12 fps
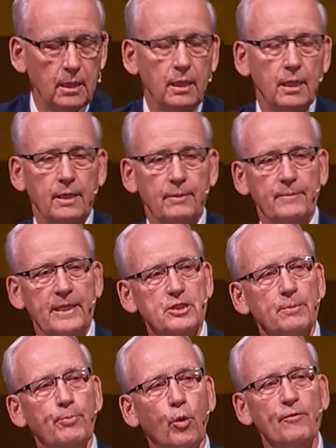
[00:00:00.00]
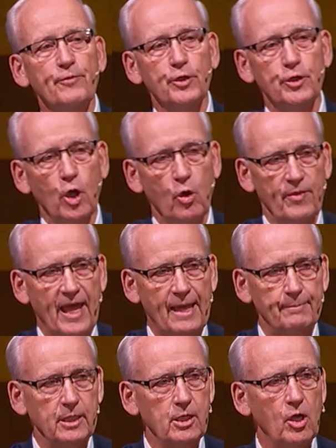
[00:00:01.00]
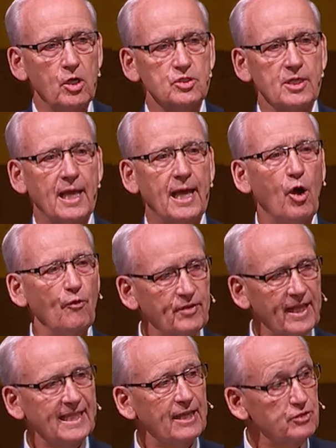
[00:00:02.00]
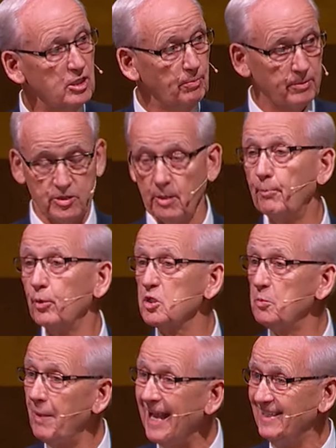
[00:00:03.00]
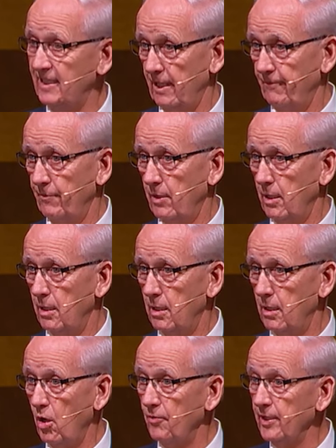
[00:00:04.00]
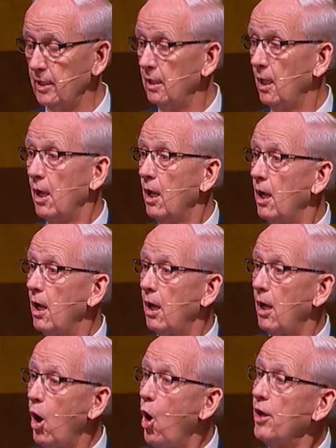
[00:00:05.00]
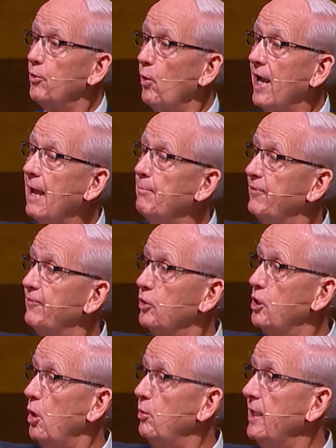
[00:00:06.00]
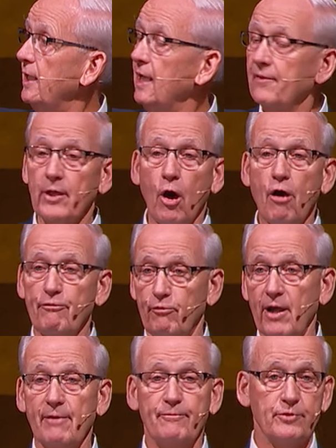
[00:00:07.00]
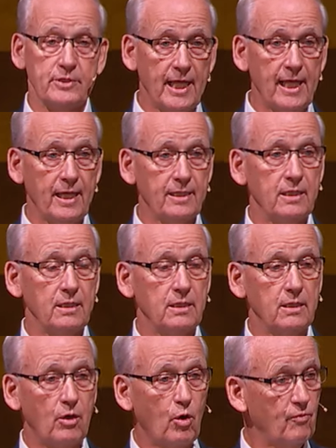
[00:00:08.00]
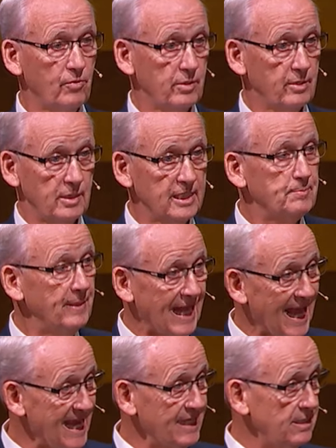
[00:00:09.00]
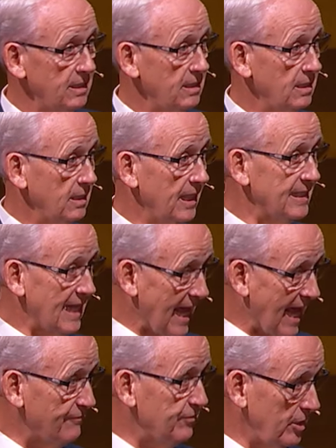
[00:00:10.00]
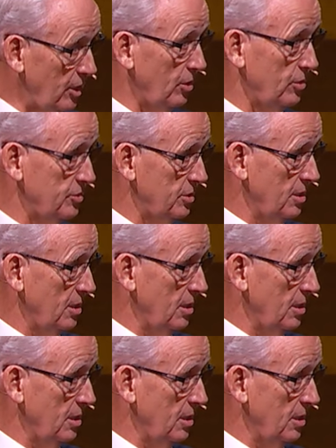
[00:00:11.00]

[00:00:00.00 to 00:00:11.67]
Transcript: Uh, it's important for you to know that because hopefully it gives you some perspective on the on ramp for Cody and the off ramp for Ted uh, over, it's been eight and a half years.